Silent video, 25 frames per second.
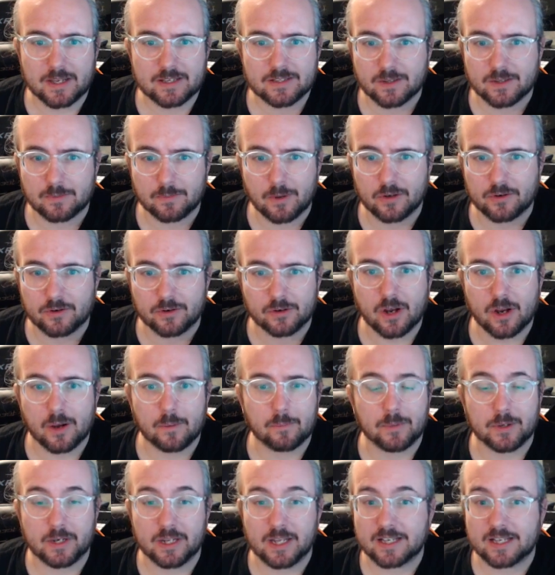some other
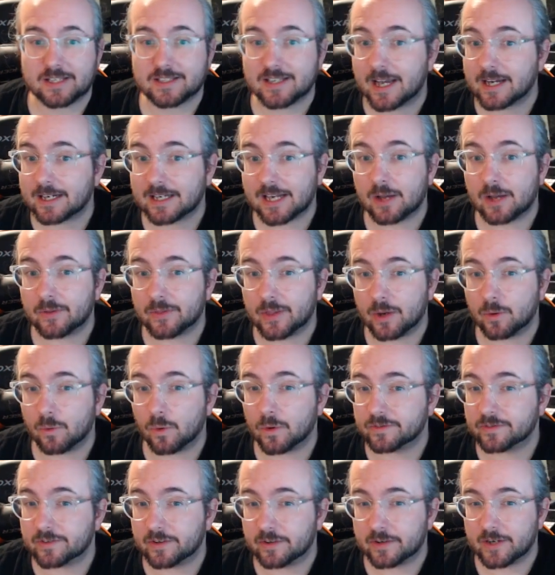company exactly how they
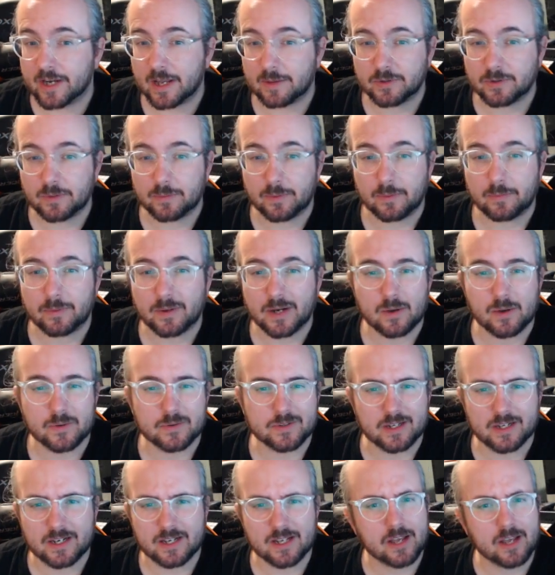want their name to be
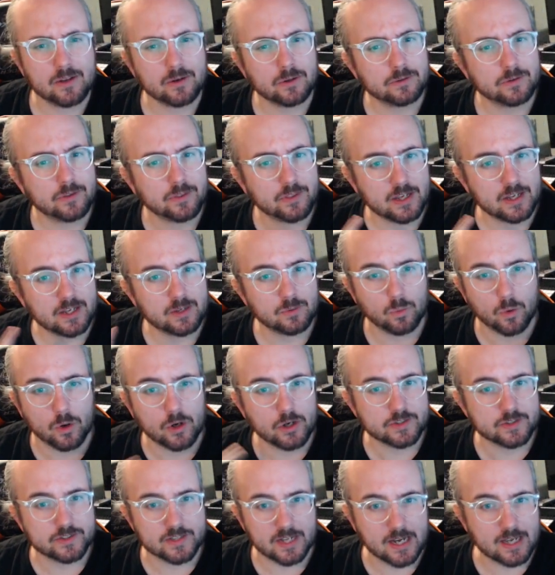pronounced. And I don't think it
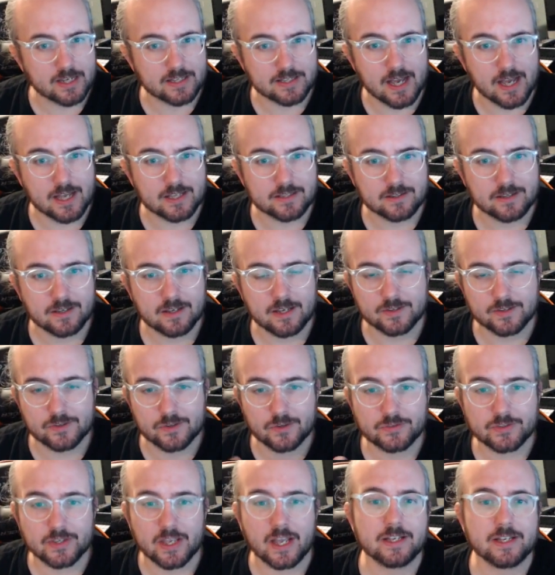works like that. In
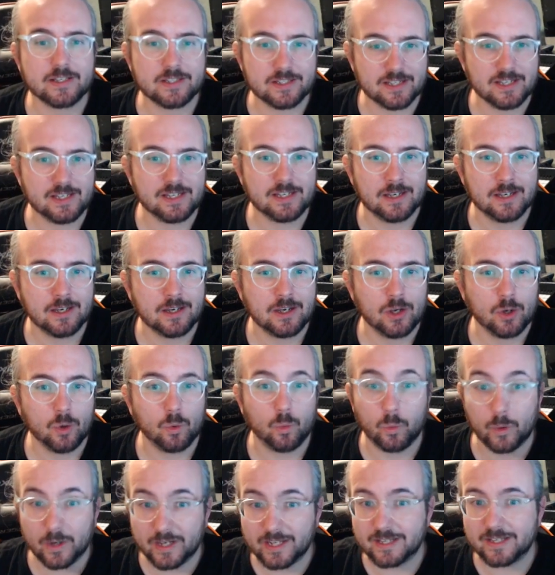society,
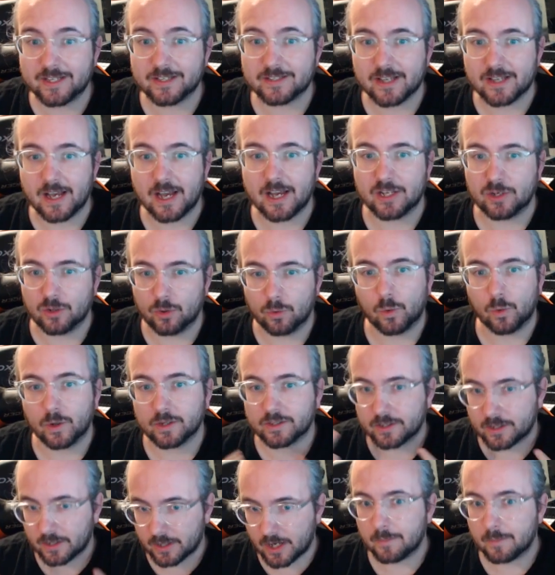we decide
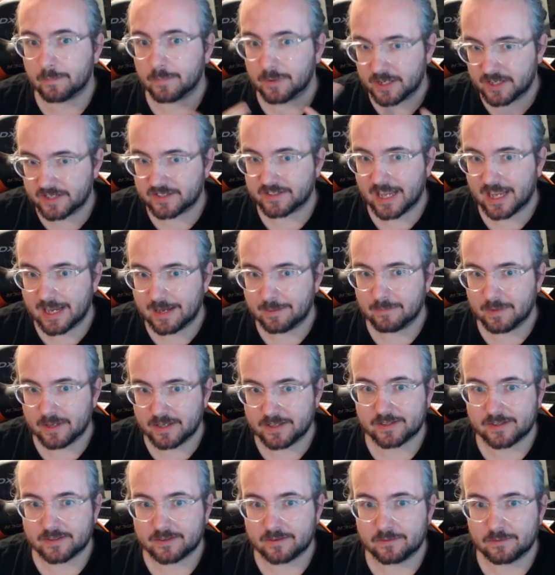what the company's name
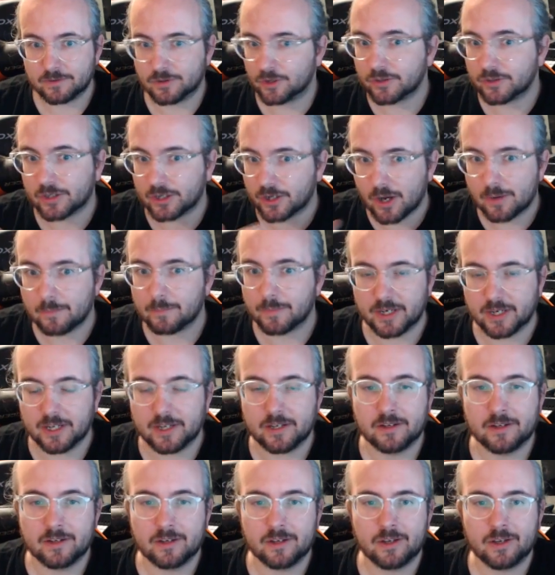is, not the
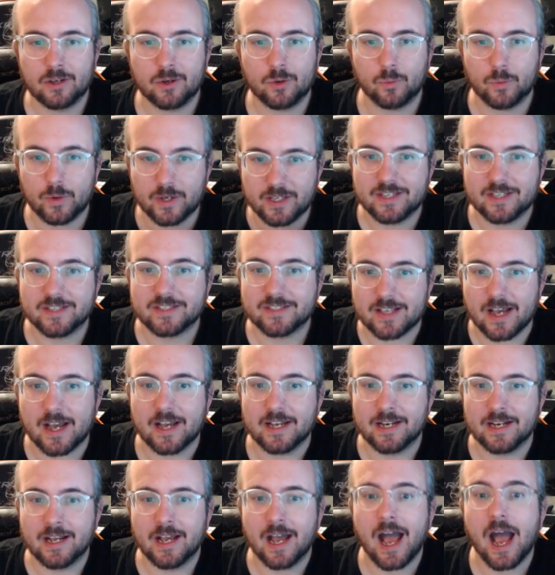company. We
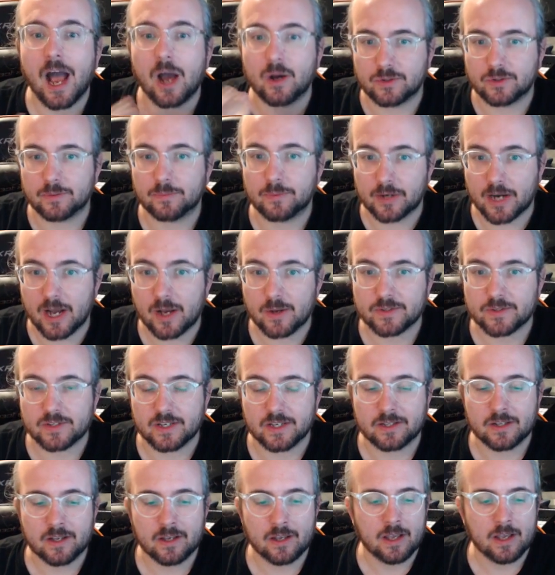decide how to pronounce
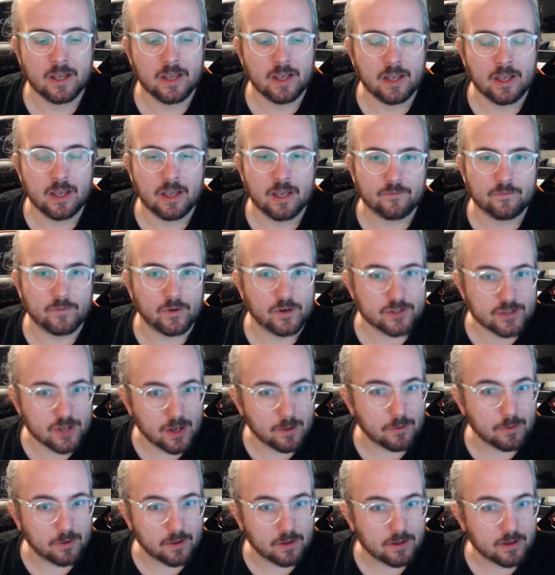it. For
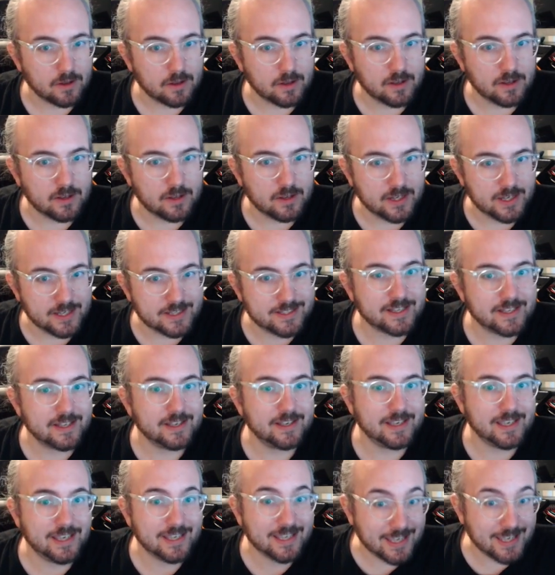example, it's
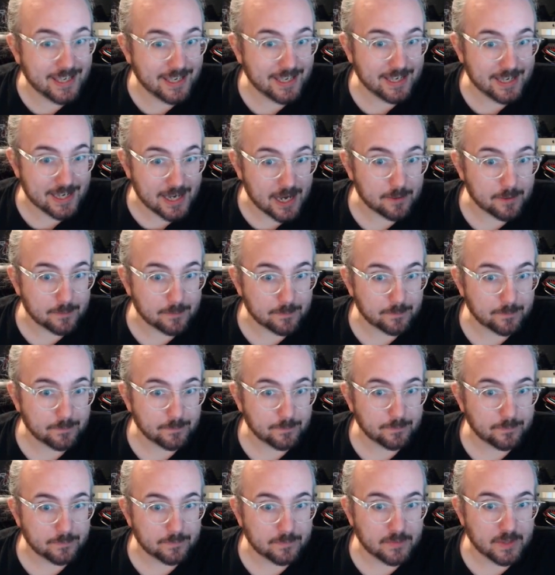IKEA.
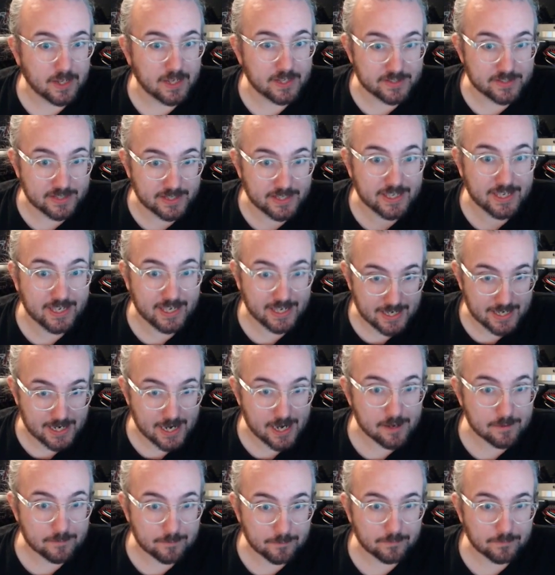It's
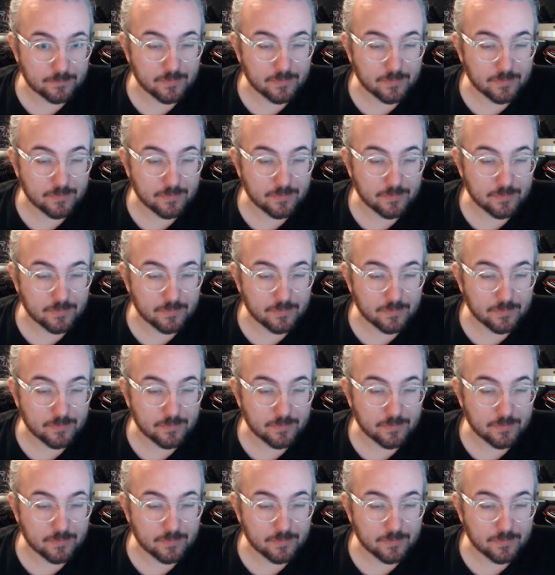IKEA.